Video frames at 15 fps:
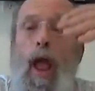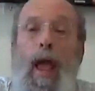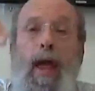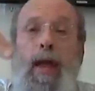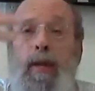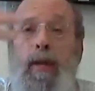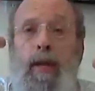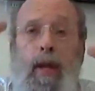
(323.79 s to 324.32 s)

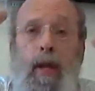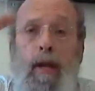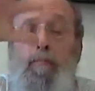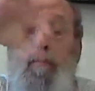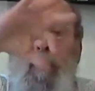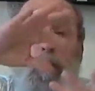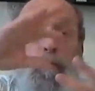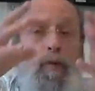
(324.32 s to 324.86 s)
any
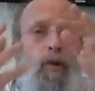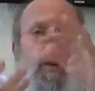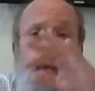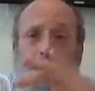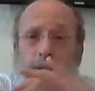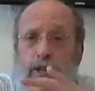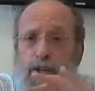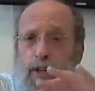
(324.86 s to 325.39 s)

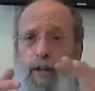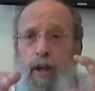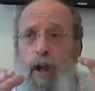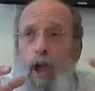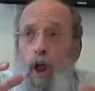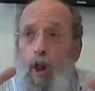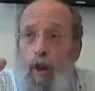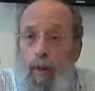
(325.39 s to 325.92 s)
permutation,